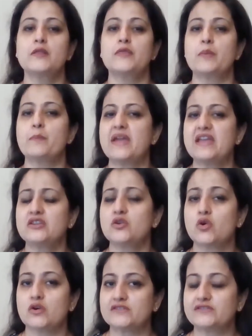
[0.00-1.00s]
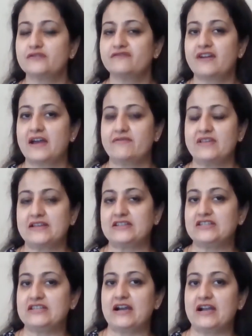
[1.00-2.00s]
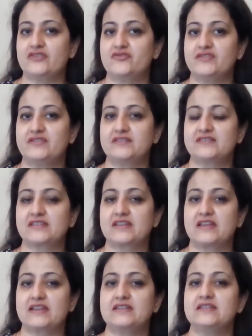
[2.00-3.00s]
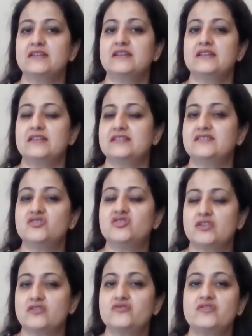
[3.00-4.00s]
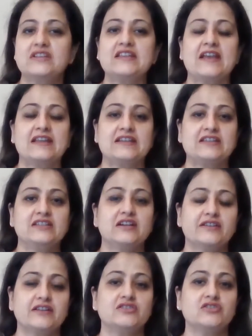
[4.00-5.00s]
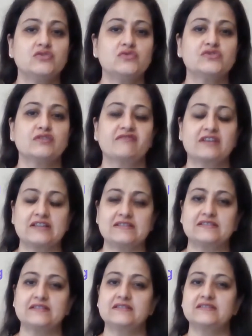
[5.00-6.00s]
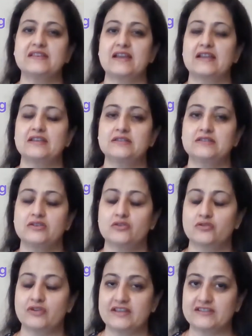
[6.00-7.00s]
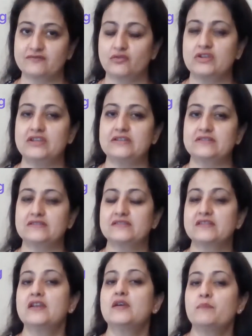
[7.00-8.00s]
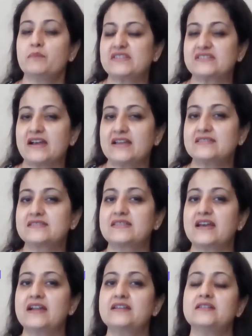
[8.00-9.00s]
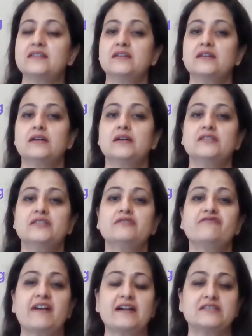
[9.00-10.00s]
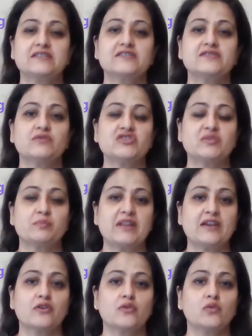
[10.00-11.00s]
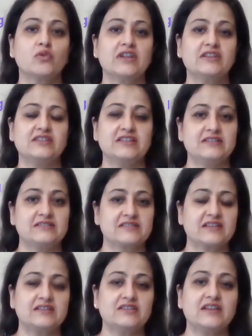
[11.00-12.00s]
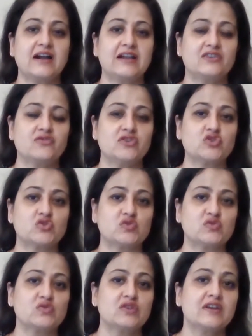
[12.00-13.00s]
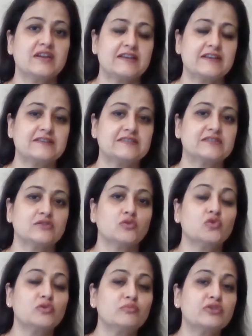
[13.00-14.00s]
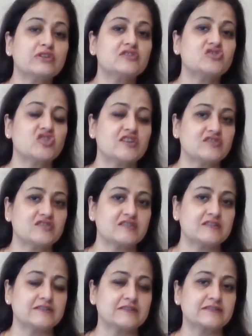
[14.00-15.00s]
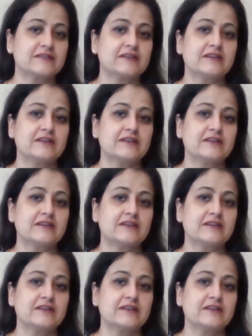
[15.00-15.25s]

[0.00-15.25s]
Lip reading: The main cause of having a dehydrated skin is generally an incorrect use of cleansers and your exfoliators. Besides that, other factors which play a role in the skin dehydration is hormonal changes.